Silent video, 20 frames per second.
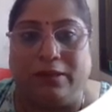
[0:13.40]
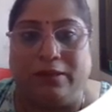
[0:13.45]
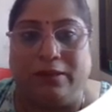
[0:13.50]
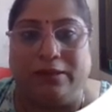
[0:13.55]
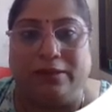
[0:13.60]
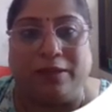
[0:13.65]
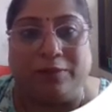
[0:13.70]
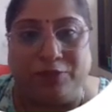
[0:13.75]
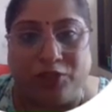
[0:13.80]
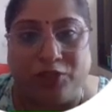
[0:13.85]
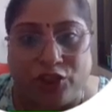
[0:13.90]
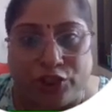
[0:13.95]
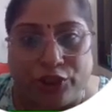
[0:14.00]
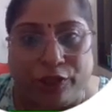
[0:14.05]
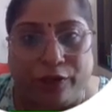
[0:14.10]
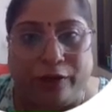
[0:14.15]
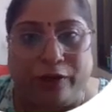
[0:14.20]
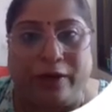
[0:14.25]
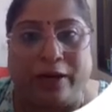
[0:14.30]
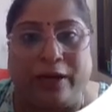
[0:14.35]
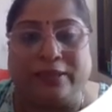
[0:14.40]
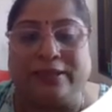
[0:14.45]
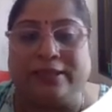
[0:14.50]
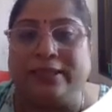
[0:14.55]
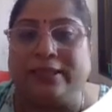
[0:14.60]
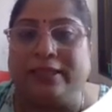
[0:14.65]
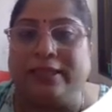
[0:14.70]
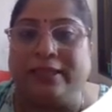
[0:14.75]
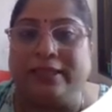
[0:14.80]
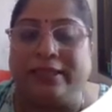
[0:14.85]
Some children are
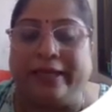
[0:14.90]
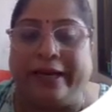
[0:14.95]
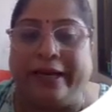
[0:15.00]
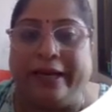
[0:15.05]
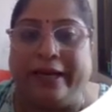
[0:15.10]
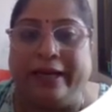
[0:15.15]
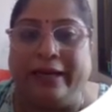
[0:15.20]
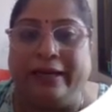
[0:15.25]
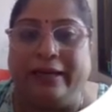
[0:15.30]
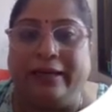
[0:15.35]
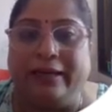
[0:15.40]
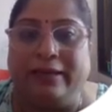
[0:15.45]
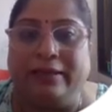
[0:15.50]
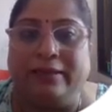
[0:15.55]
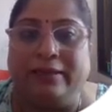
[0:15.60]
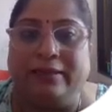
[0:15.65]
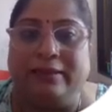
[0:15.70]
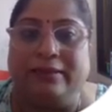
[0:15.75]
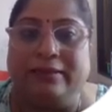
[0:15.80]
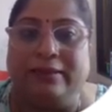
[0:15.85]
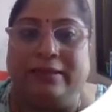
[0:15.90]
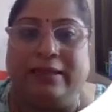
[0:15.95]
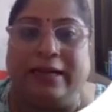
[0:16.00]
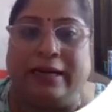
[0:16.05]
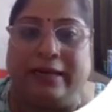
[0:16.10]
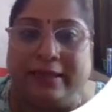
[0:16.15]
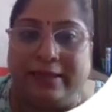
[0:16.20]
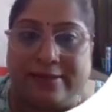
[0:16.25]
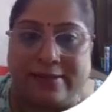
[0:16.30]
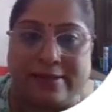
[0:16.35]
sitting there, they are
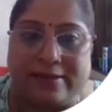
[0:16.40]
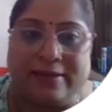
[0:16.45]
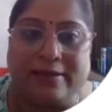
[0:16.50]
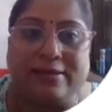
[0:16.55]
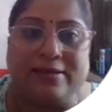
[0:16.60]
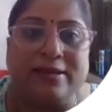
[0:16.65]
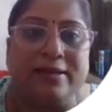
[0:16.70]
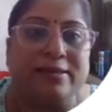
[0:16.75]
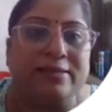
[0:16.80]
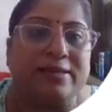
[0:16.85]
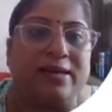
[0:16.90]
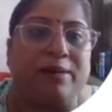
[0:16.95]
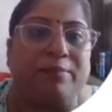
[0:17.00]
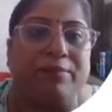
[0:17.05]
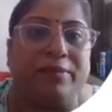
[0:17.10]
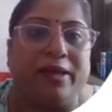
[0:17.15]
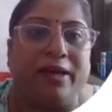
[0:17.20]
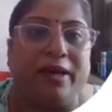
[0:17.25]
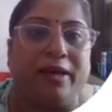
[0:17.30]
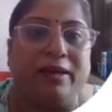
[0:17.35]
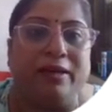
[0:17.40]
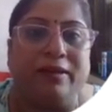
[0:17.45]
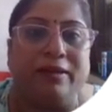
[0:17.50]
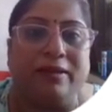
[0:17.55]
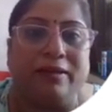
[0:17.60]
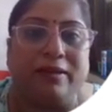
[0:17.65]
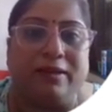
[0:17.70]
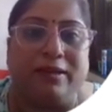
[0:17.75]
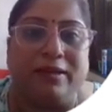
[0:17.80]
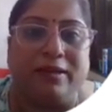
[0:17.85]
discussing something,
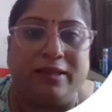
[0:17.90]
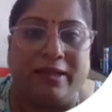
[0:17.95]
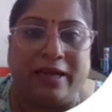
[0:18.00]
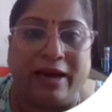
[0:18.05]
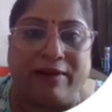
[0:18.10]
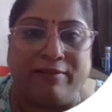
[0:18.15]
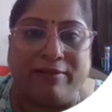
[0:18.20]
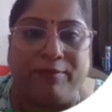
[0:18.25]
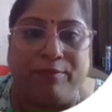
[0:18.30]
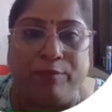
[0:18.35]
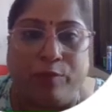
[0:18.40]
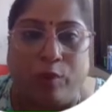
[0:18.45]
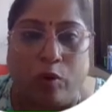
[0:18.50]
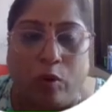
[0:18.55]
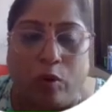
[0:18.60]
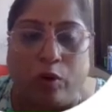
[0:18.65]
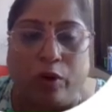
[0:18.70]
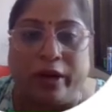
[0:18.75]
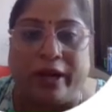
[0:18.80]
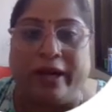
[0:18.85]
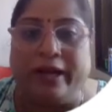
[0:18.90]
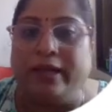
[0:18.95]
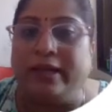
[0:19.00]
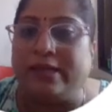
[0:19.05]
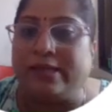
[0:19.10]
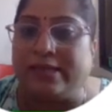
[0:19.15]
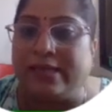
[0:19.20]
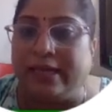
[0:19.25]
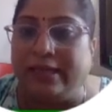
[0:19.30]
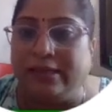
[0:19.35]
they have a board in the
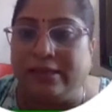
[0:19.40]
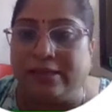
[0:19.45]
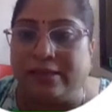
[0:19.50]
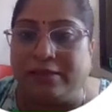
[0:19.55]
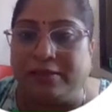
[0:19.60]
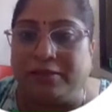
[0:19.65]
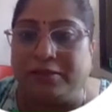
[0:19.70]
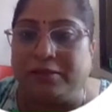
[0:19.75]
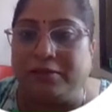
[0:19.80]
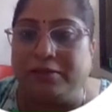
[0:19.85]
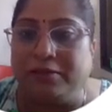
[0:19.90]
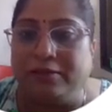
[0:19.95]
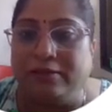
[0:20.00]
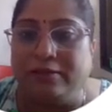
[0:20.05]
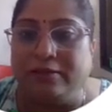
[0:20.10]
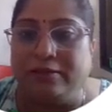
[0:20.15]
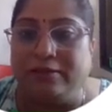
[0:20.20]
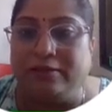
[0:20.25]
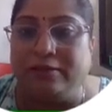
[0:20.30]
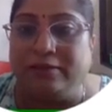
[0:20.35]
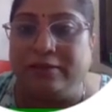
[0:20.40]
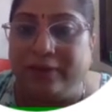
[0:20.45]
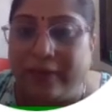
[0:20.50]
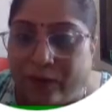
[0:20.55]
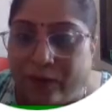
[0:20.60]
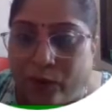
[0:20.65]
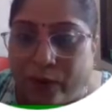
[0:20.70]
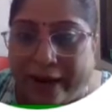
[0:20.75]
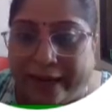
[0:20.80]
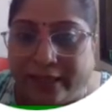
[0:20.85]
center, they are
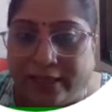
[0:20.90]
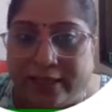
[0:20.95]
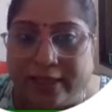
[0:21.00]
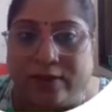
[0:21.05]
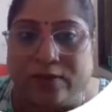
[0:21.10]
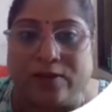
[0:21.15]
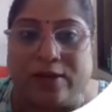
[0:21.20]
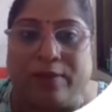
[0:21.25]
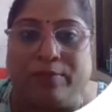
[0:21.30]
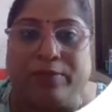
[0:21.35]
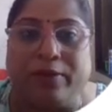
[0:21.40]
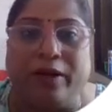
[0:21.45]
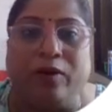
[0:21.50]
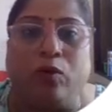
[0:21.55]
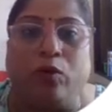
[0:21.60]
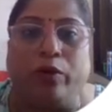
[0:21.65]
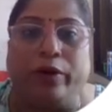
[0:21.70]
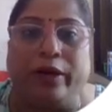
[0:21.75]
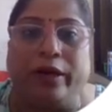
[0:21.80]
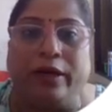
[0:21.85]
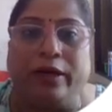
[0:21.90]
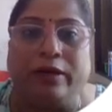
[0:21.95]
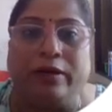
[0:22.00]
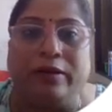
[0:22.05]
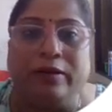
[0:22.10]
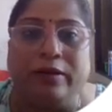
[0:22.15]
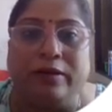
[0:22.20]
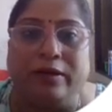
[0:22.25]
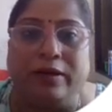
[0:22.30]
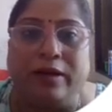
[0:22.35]
writing something on it,
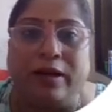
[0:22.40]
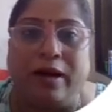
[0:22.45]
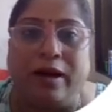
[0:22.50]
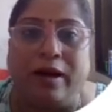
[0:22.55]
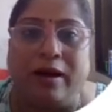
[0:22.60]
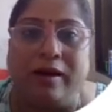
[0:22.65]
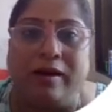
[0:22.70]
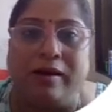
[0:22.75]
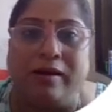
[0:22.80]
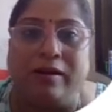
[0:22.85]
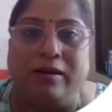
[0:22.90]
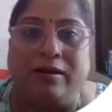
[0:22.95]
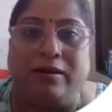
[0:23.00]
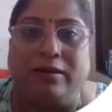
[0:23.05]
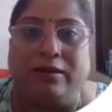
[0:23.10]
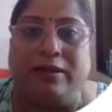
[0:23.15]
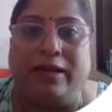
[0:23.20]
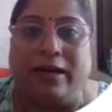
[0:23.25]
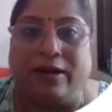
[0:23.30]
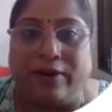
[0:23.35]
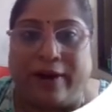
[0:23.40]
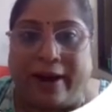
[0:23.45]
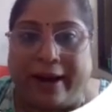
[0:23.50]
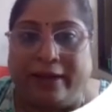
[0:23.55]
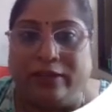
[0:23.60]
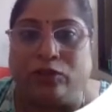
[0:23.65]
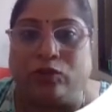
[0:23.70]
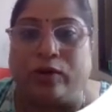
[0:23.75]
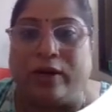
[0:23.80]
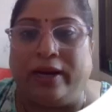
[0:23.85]
they are trying
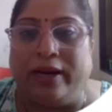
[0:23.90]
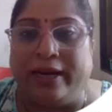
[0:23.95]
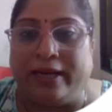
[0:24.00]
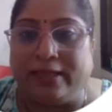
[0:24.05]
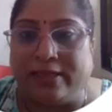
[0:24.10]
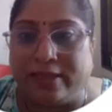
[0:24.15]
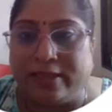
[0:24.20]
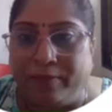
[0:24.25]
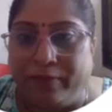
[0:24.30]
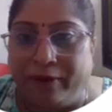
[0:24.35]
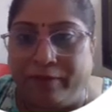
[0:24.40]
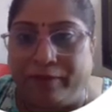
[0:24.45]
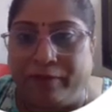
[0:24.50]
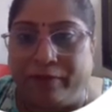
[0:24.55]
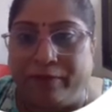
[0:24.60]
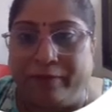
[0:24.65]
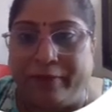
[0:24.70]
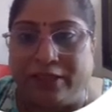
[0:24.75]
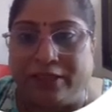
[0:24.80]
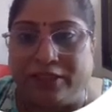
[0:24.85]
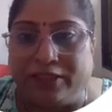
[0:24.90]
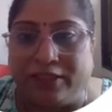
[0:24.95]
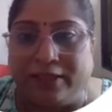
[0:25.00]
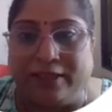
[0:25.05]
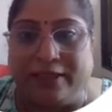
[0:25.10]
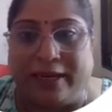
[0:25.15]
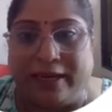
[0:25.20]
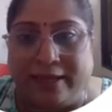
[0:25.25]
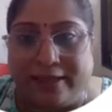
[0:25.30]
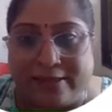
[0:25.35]
to collect some information,
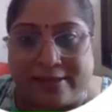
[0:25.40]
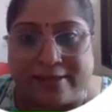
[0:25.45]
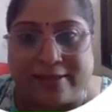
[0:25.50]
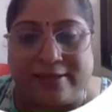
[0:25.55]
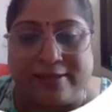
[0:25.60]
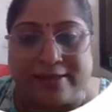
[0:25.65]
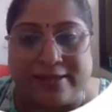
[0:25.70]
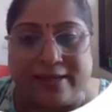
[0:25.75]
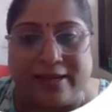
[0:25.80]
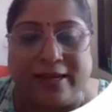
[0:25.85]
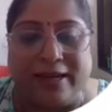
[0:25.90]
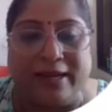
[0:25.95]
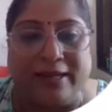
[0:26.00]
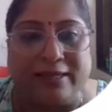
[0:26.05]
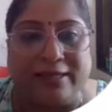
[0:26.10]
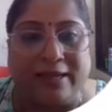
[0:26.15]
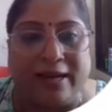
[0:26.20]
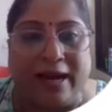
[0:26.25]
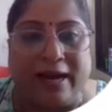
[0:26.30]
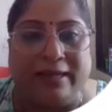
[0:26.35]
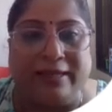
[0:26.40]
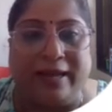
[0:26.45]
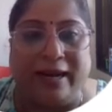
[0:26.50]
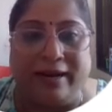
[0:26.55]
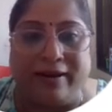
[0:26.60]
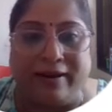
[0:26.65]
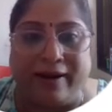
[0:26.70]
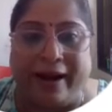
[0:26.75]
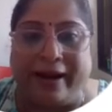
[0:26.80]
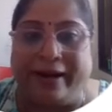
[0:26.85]
they are discussing it, and they are
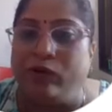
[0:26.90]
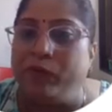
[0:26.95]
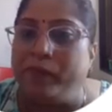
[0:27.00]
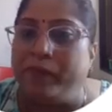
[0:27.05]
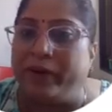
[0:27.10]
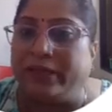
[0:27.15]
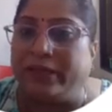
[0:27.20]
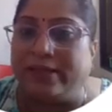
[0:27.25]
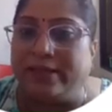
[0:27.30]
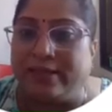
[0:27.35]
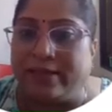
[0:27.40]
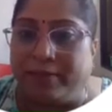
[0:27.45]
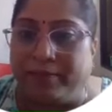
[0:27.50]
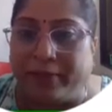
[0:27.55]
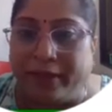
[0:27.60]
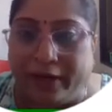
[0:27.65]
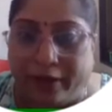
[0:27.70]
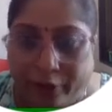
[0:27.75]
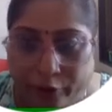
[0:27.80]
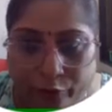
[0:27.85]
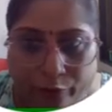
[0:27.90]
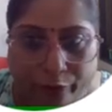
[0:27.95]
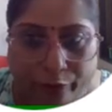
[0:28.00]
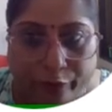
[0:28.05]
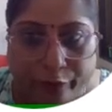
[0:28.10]
trying to present something new.